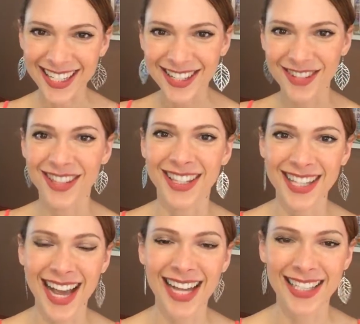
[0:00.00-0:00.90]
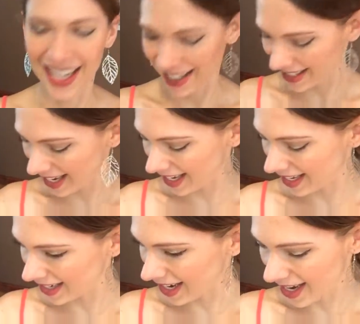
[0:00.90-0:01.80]
into this content,
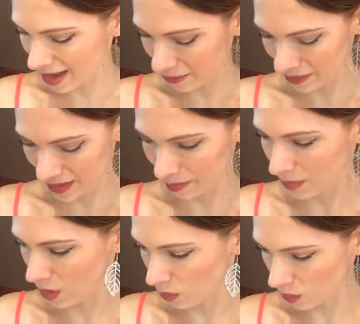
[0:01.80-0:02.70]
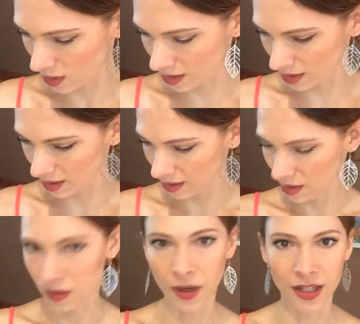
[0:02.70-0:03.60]
and I have some notes
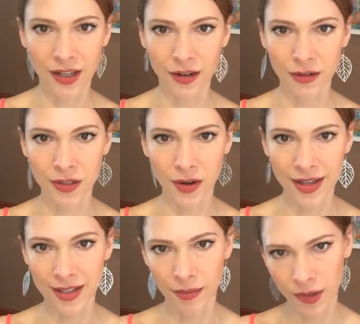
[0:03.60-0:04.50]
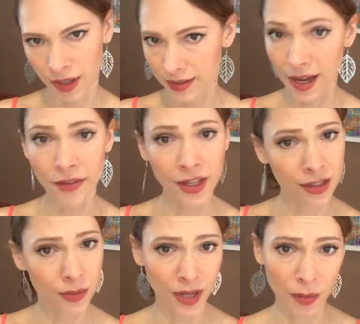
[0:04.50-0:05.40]
right here. So as I'm looking down, that
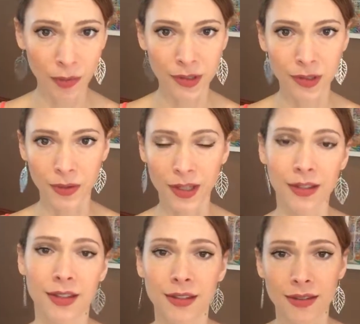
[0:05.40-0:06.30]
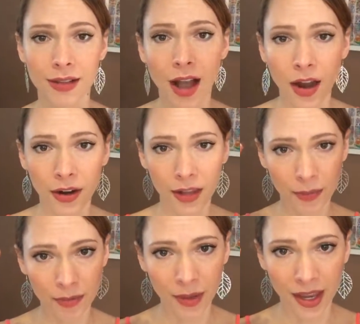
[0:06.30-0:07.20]
is what I will be doing. This is not all
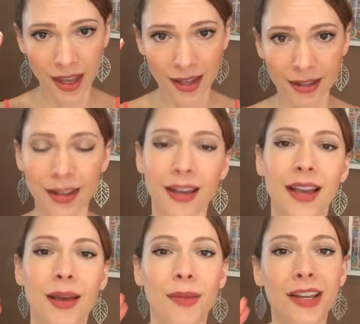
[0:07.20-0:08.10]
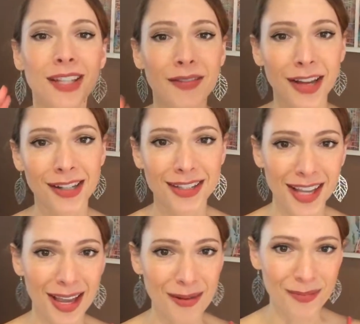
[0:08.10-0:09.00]
up in my head because I've got to
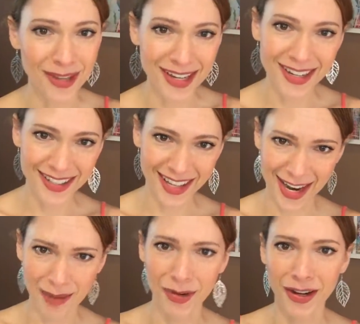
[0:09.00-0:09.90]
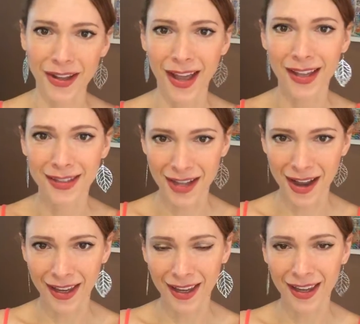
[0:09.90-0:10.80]
say, being on camera and
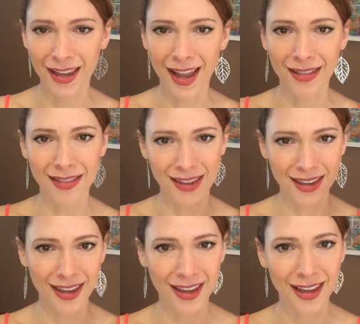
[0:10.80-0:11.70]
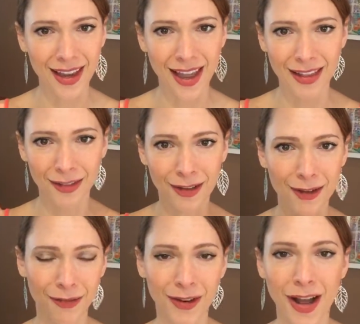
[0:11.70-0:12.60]
talking and thinking and
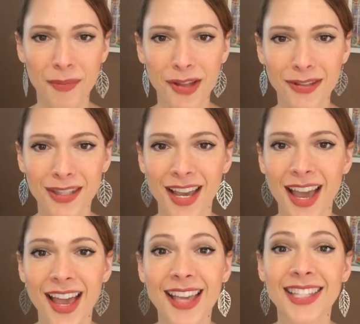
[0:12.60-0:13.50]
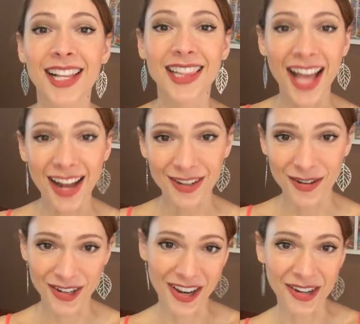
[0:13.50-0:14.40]
looking for comments is a lot
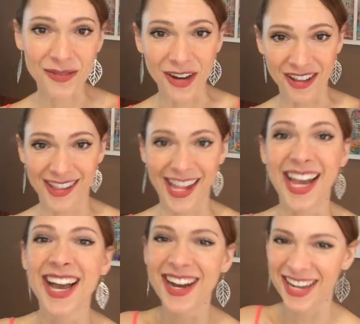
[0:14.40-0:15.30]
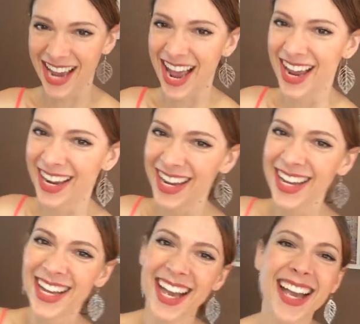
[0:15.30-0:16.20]
going on at once. Okay,
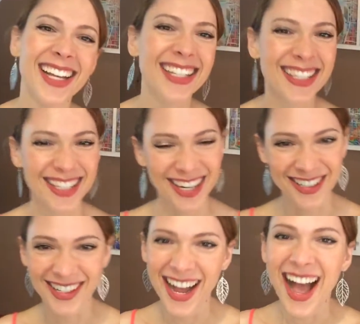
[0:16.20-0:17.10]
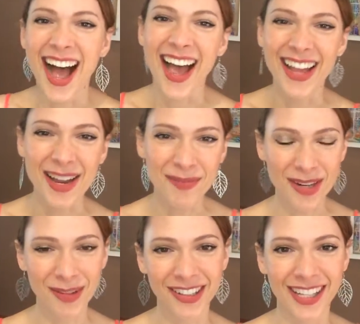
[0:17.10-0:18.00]
so I am
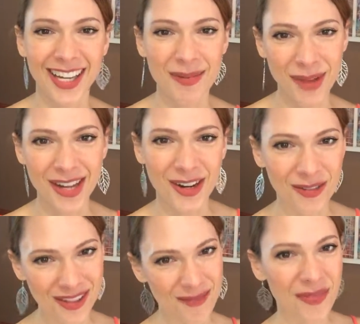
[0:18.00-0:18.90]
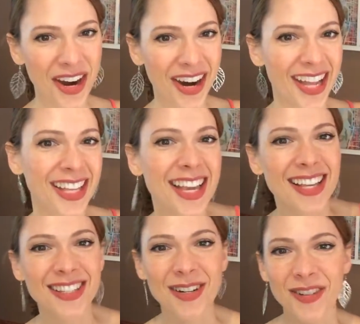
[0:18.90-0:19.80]
going to be looking at my notes. All right,
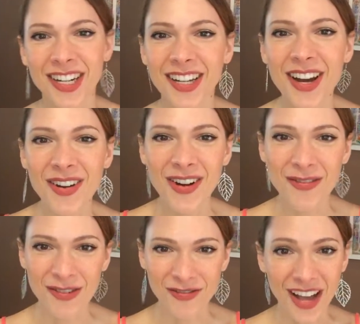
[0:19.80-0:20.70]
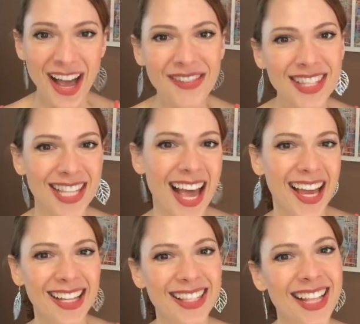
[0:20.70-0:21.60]
so we're going to go over 5
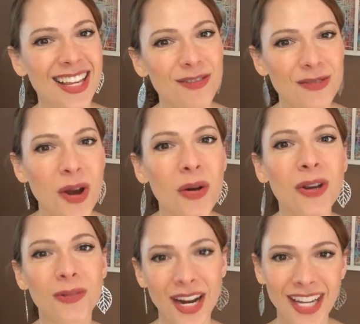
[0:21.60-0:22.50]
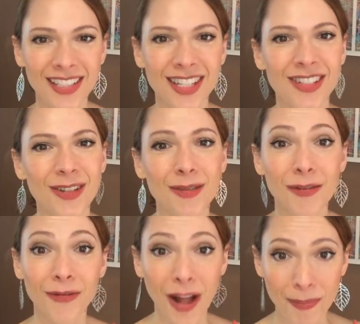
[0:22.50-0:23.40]
signs that you know you're ready to do the
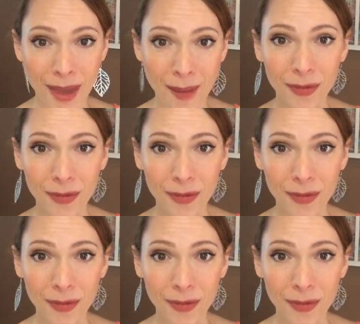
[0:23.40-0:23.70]
FODMAP